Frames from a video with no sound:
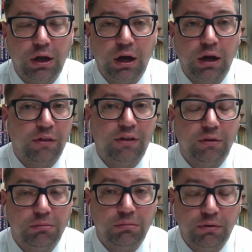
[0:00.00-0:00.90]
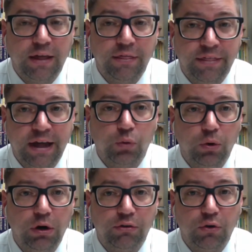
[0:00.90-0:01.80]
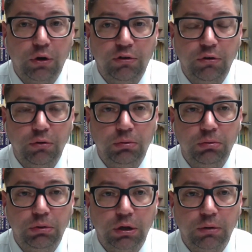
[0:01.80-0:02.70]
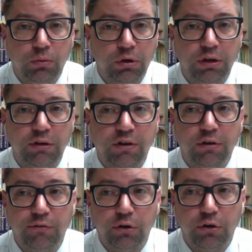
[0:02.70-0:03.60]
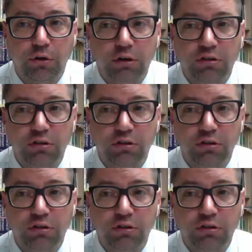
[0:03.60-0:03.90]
think that's where it's going to really start to flourish.